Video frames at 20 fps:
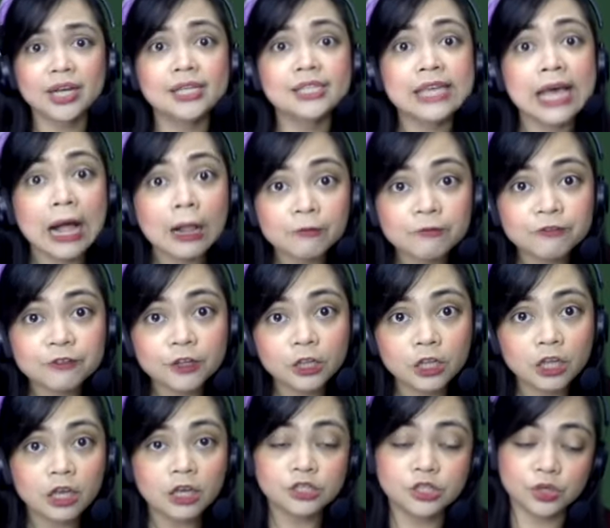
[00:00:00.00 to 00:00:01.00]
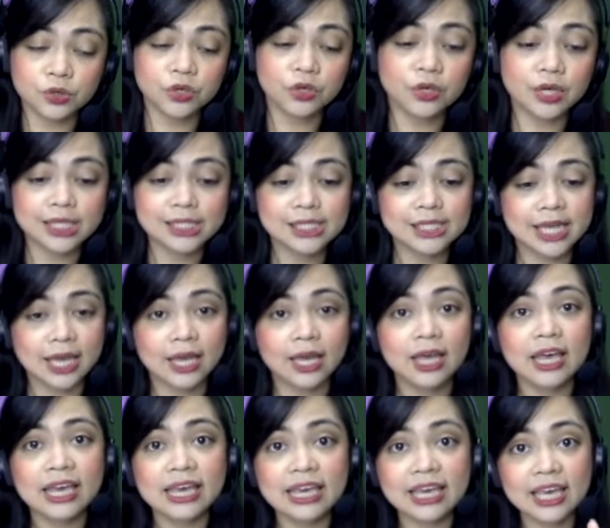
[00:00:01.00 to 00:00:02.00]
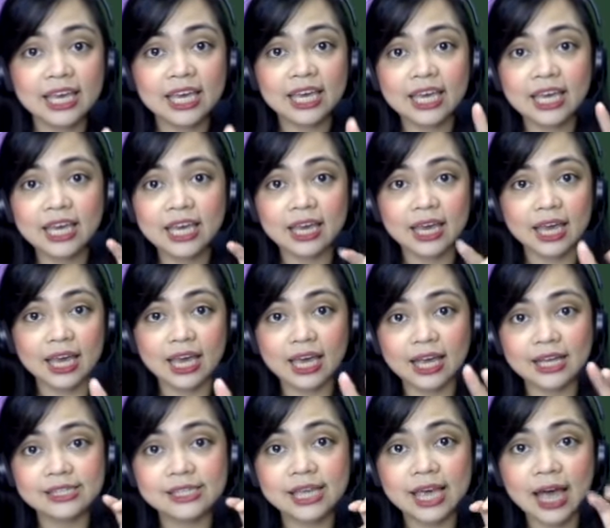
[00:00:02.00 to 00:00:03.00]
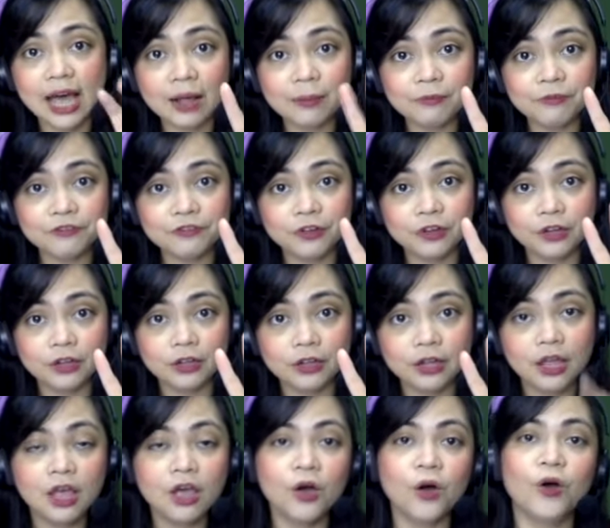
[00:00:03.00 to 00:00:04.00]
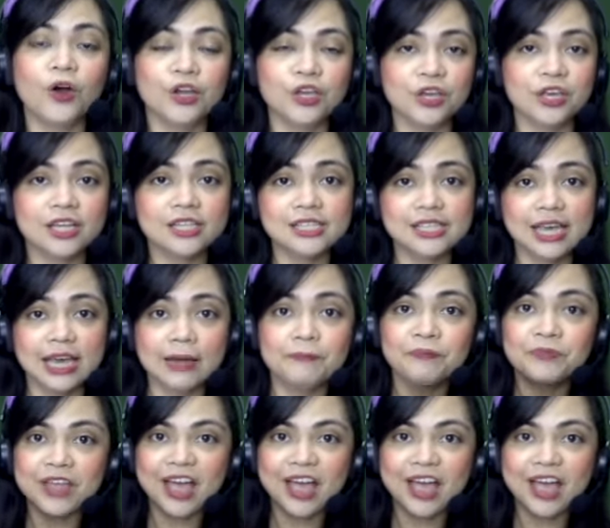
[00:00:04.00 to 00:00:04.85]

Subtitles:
is helpful, so you could say, he is helpful, or you could say,